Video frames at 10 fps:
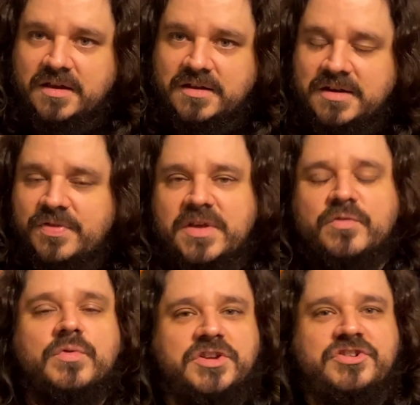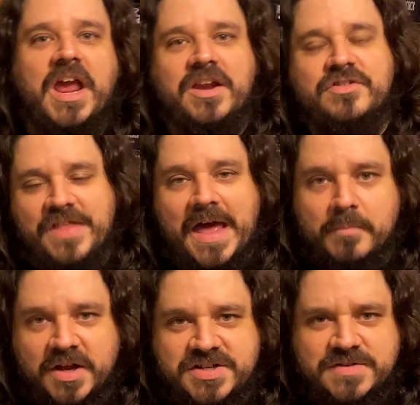nothing has really changed that
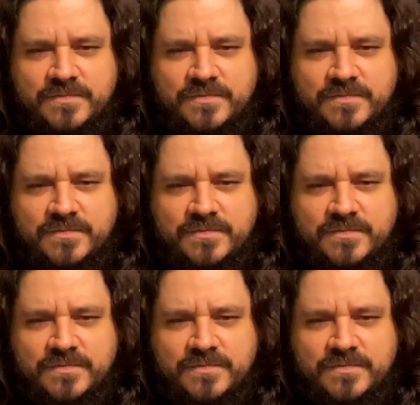much